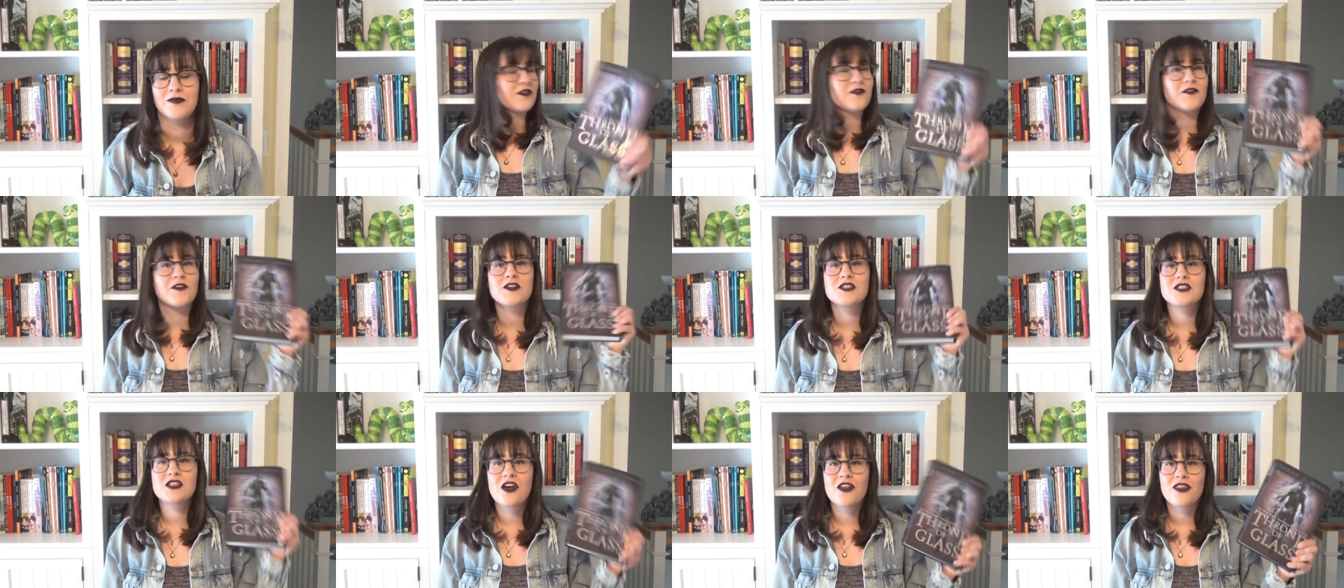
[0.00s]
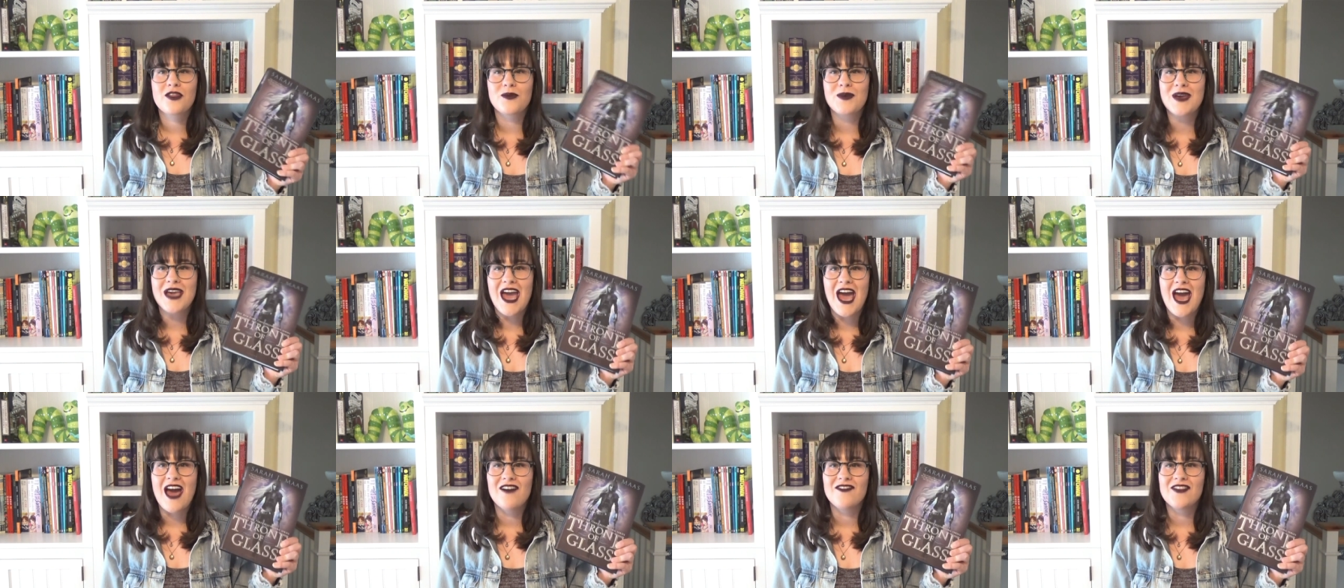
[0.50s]
The first author we
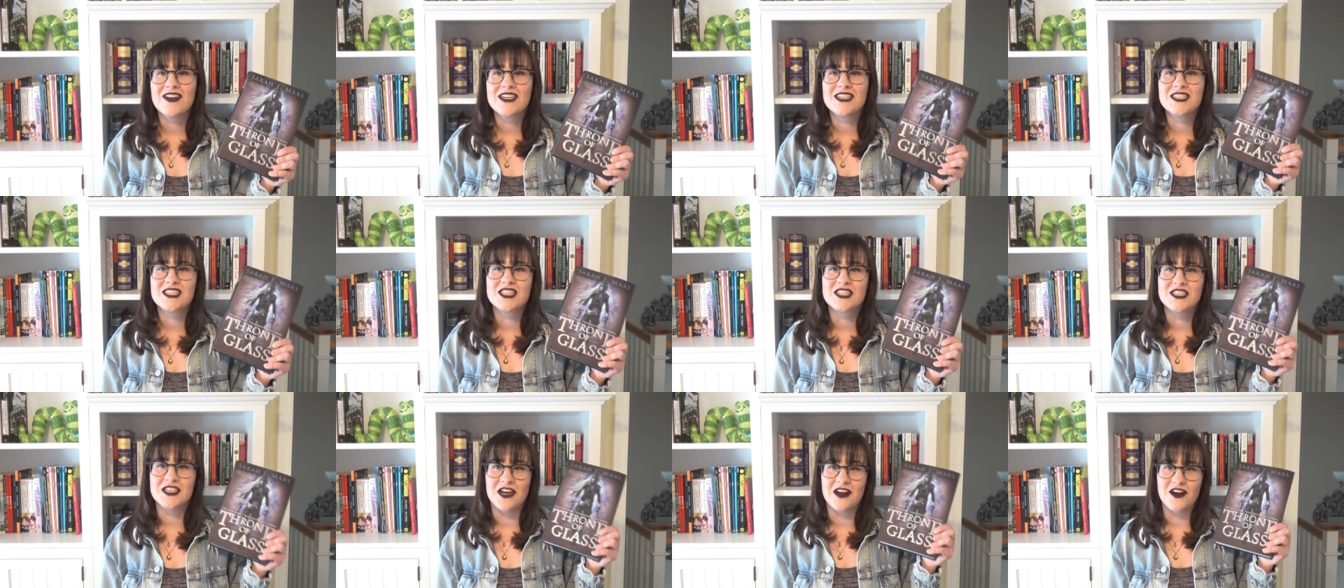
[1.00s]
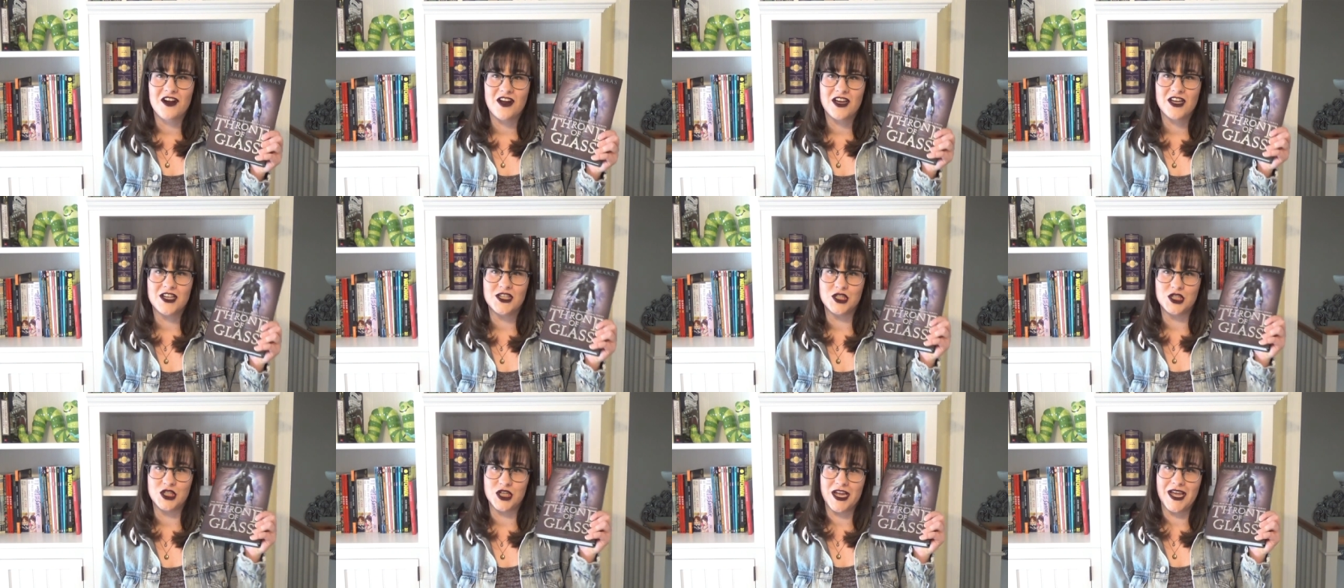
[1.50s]
have is Sarah
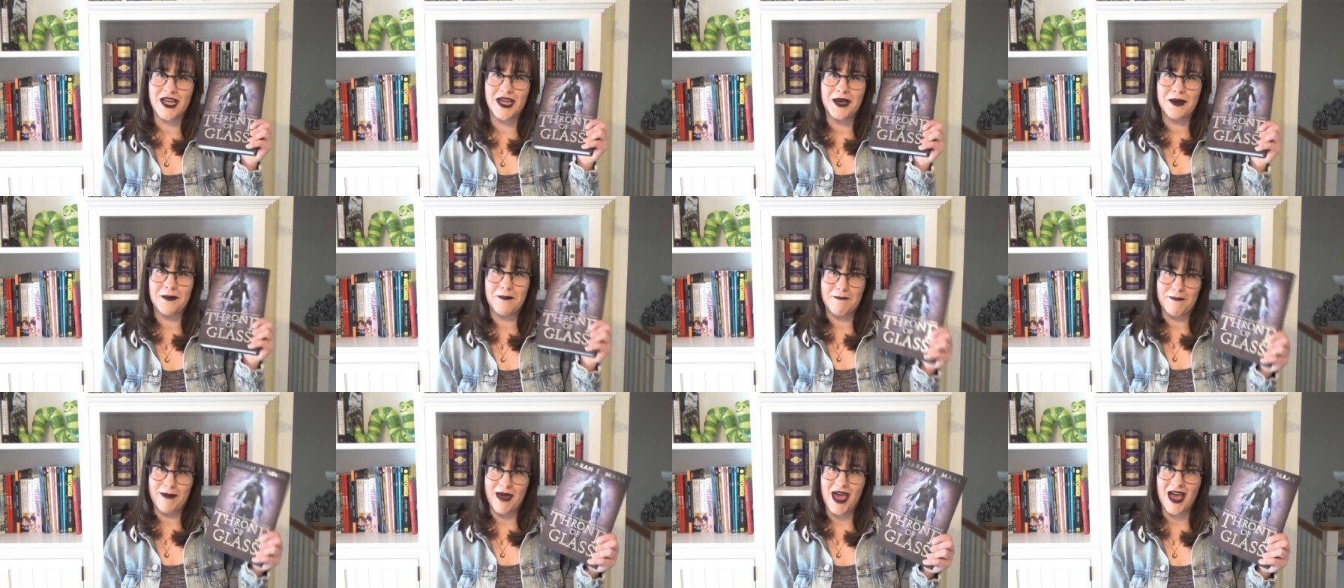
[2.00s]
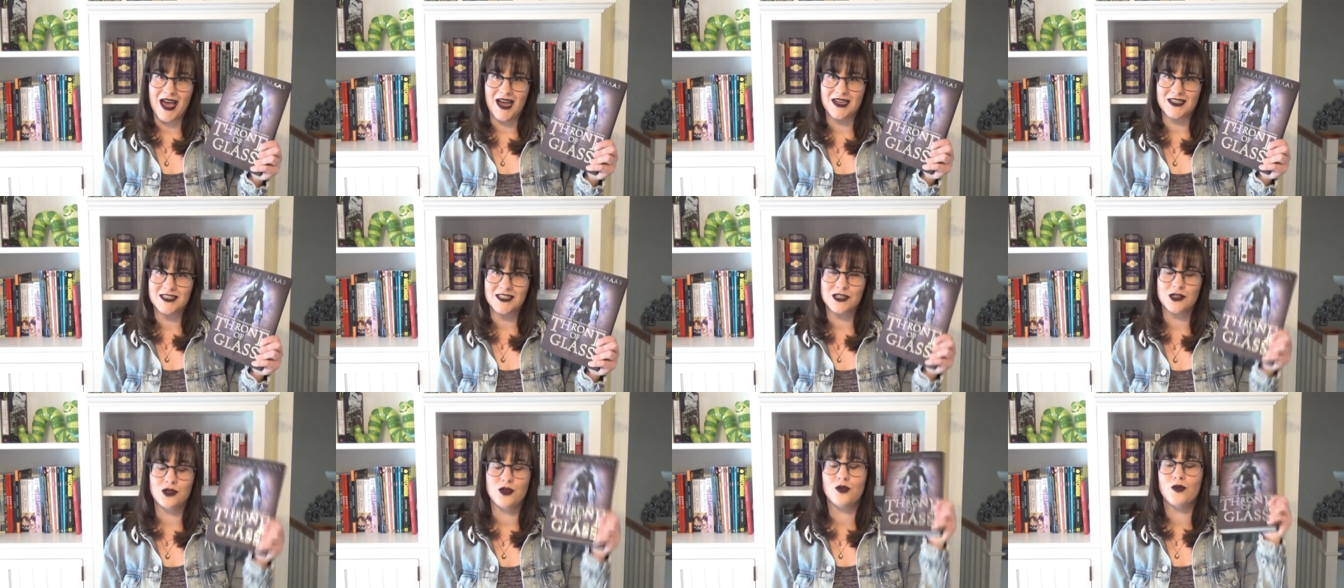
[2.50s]
J.
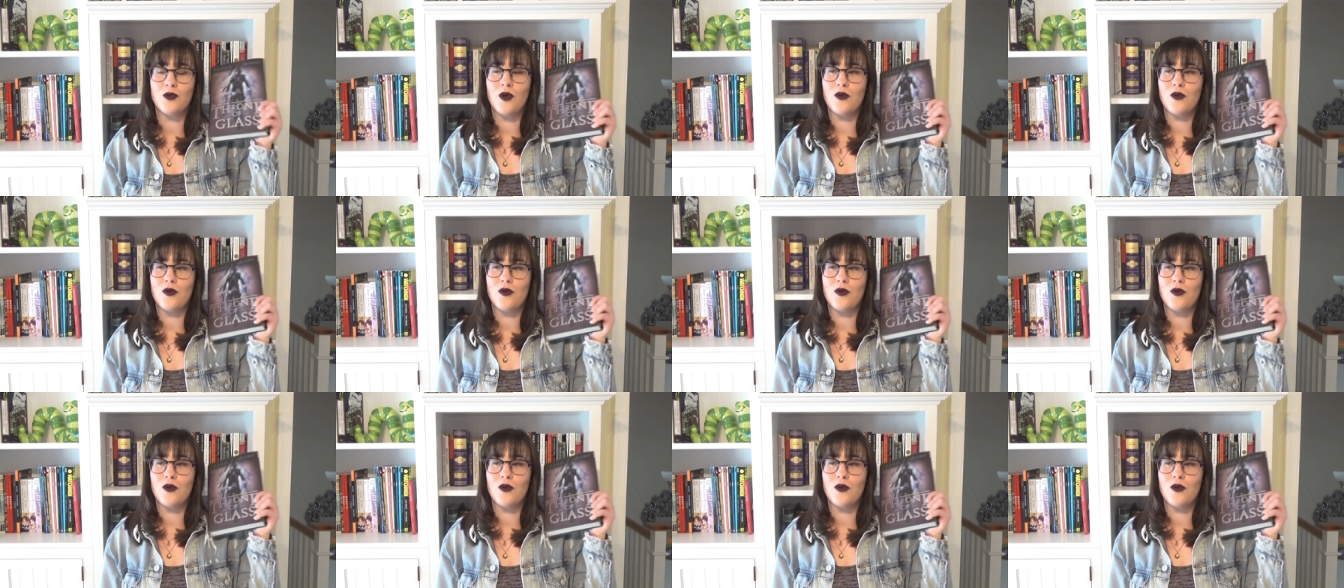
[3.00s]
Maas, who